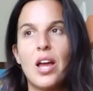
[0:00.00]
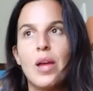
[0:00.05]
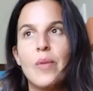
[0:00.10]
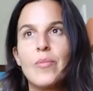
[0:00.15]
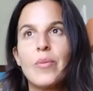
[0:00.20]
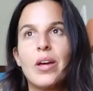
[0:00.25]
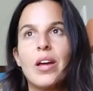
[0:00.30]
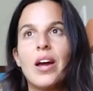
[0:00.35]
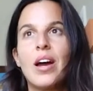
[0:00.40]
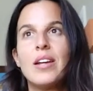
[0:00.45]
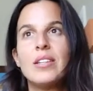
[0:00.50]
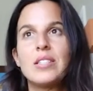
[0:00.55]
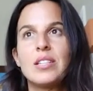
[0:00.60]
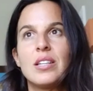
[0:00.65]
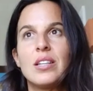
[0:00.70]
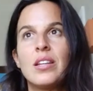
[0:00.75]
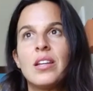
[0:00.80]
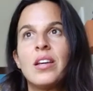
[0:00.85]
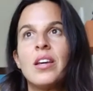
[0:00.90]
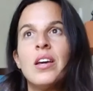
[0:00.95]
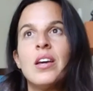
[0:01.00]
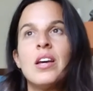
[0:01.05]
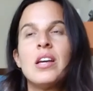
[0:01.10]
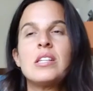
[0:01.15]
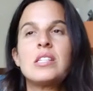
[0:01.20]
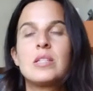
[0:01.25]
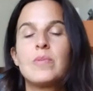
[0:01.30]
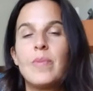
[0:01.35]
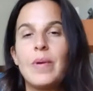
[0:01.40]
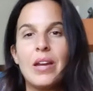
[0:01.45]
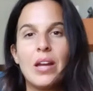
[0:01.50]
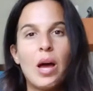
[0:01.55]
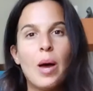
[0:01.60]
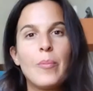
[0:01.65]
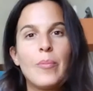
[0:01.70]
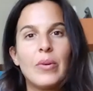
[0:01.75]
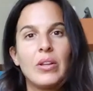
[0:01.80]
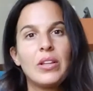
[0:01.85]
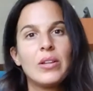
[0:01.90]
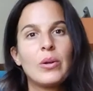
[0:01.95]
but I did spit up a
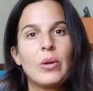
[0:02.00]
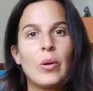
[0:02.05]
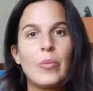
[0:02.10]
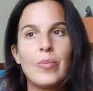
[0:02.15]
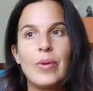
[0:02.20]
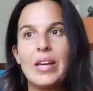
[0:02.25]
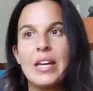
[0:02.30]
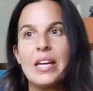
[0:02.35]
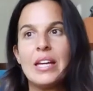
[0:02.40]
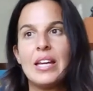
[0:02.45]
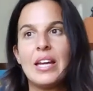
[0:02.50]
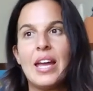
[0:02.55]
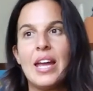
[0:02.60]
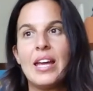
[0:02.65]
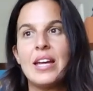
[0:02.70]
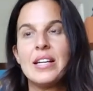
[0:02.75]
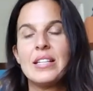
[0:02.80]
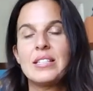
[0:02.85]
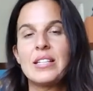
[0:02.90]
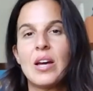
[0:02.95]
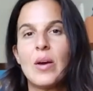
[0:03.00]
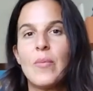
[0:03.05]
little bit and um,